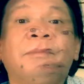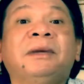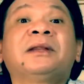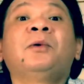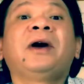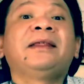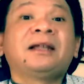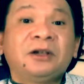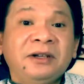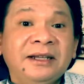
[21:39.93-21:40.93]
but the way
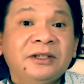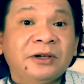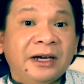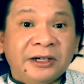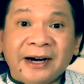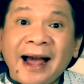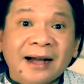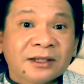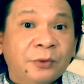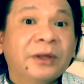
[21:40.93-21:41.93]
that you need to
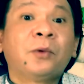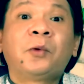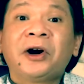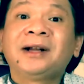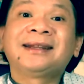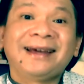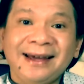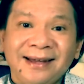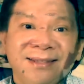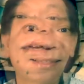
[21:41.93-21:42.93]
interact with the world
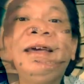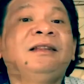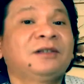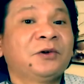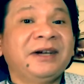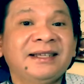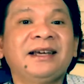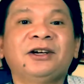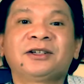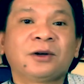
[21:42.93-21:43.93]
is
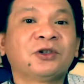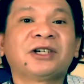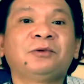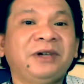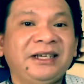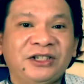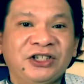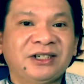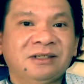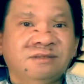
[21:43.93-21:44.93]
increasing your social reach.
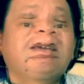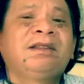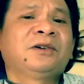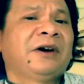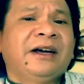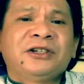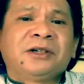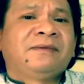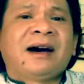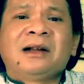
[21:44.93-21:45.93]
Increase
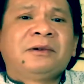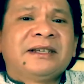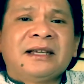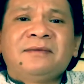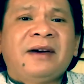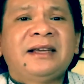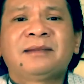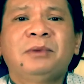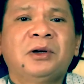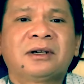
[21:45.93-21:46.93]
your followers in
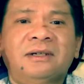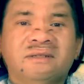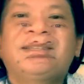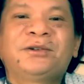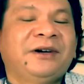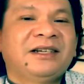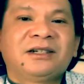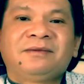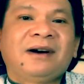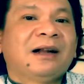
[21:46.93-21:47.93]
Facebook, increase
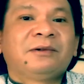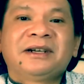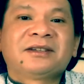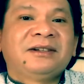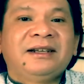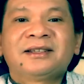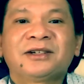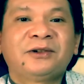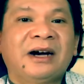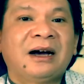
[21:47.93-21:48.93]
your followers on
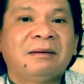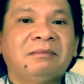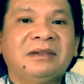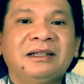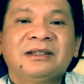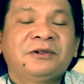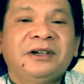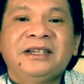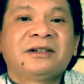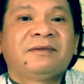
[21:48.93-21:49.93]
Instagram,
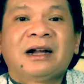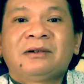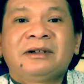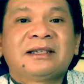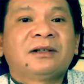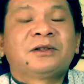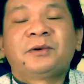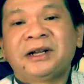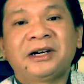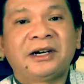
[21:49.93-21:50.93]
increase your followers on
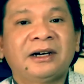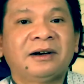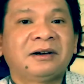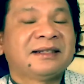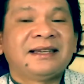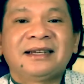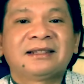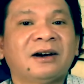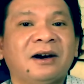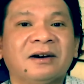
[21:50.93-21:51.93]
Twitter, on
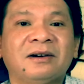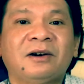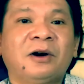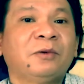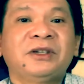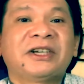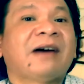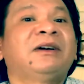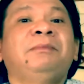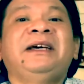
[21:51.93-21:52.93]
TikTok, or
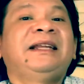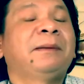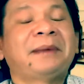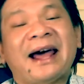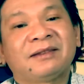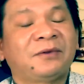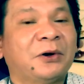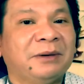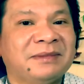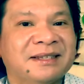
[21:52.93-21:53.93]
whichever media
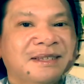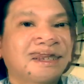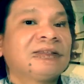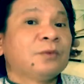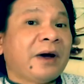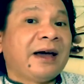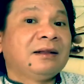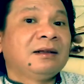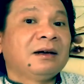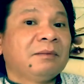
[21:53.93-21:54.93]
platforms. Because
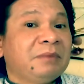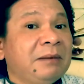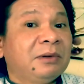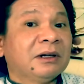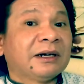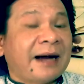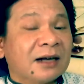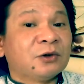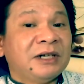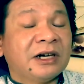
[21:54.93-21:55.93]
when people are
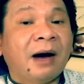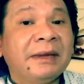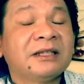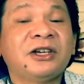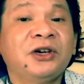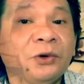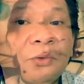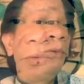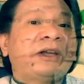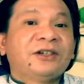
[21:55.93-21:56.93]
actually coming to you,
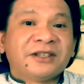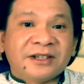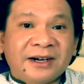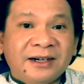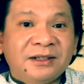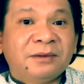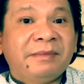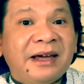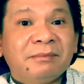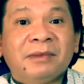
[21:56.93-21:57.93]
when you're starting to
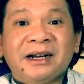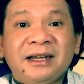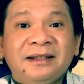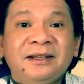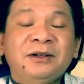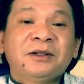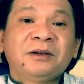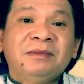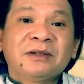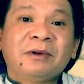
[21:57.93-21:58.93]
make money in
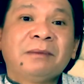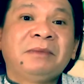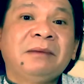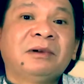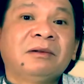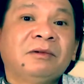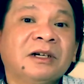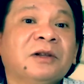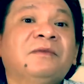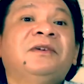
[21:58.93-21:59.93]
YouTube, is when people
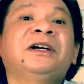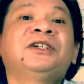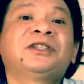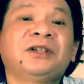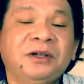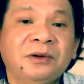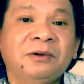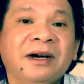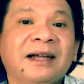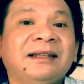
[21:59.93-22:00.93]
will converge to
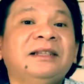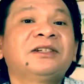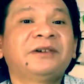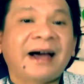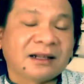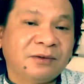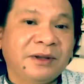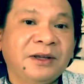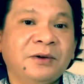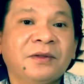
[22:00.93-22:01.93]
you and interact
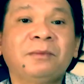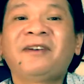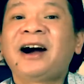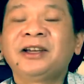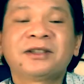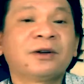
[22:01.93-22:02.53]
with you through various